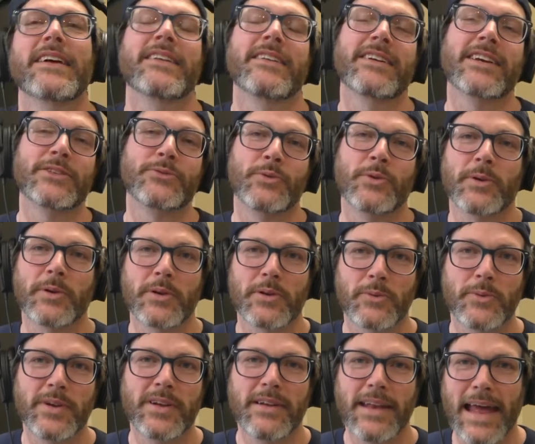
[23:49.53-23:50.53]
because we
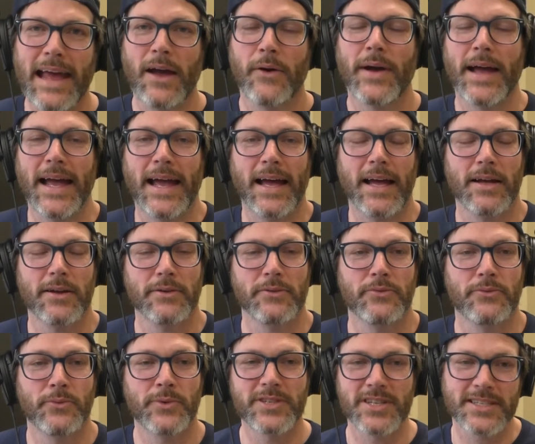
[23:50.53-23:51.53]
we now
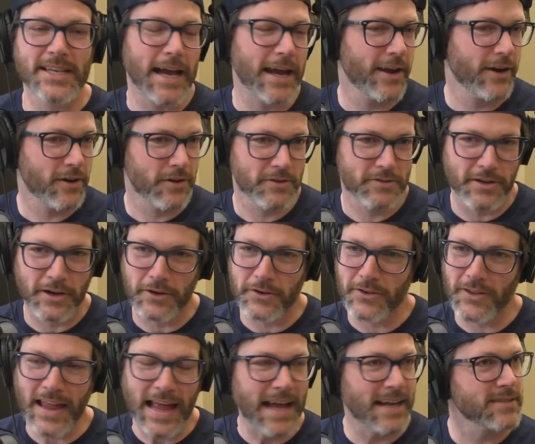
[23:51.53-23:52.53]
have we just hired our
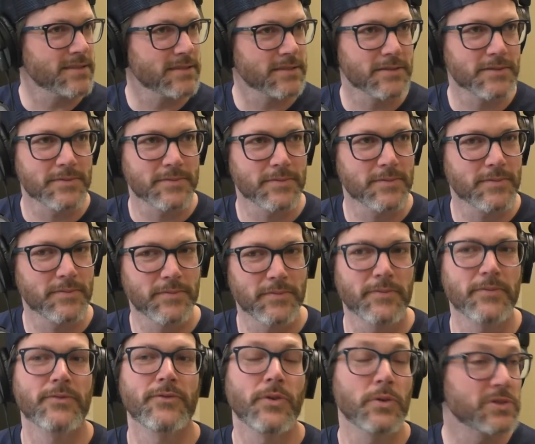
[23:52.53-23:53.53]
last
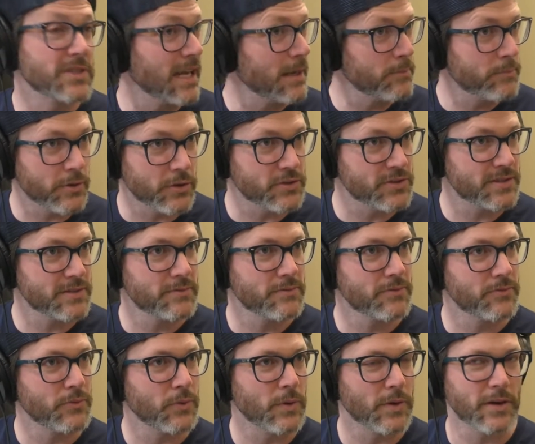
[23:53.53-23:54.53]
full-time person
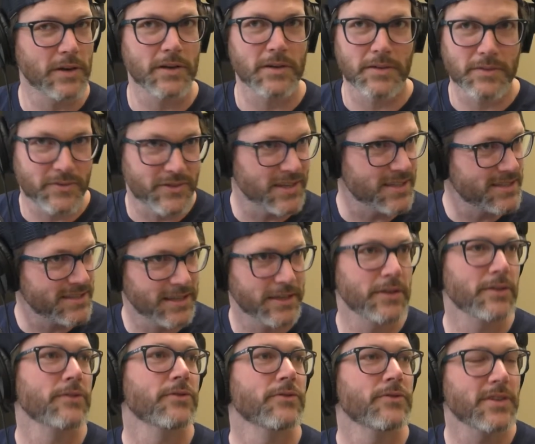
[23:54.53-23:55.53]
for this sort
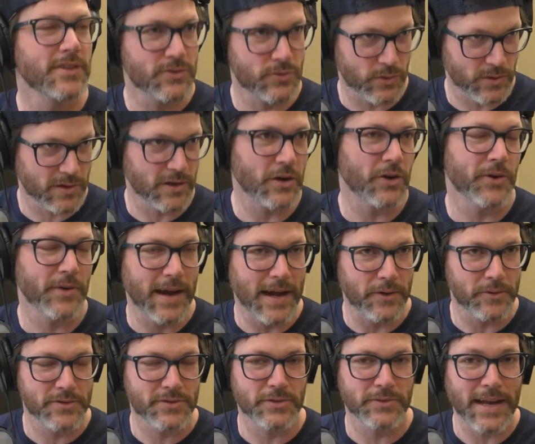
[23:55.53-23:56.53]
of this sort of go
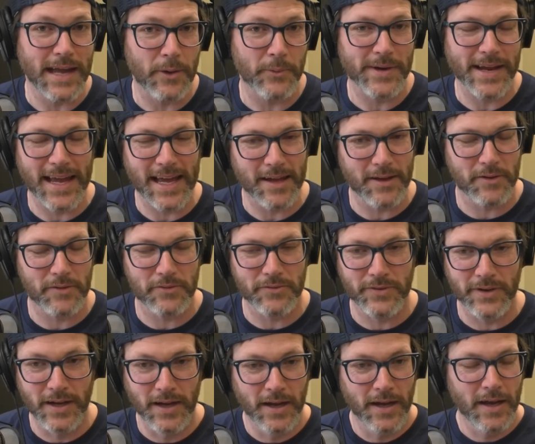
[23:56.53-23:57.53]
around. So now we have,
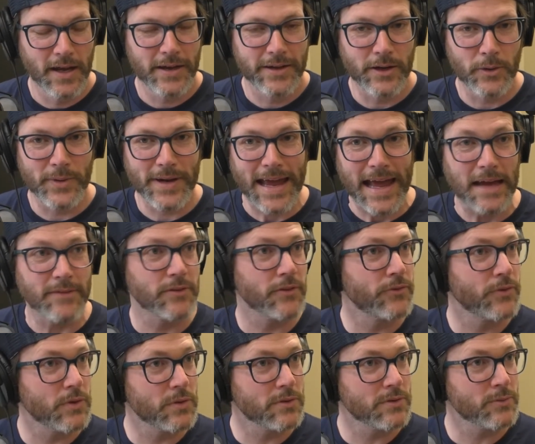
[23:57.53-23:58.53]
you know, we have a
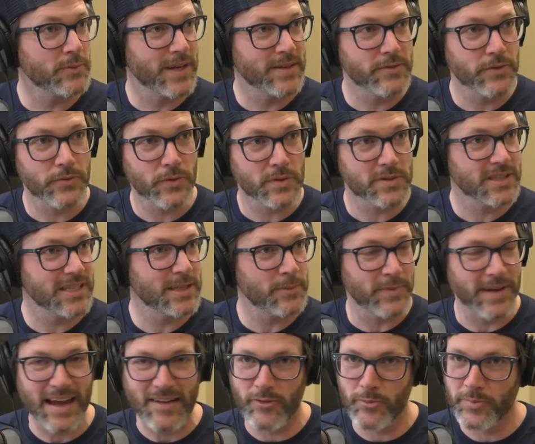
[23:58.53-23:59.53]
full we have a full team.
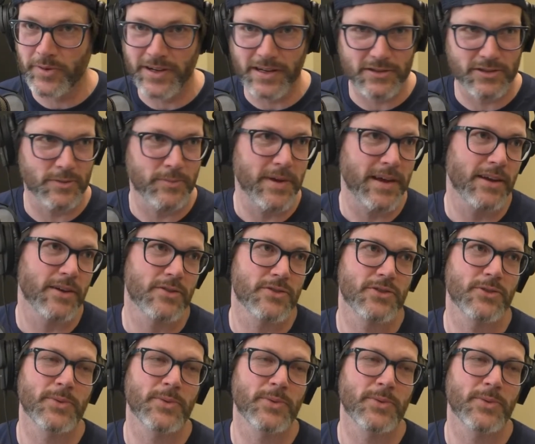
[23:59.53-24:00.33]
We have a production manager. We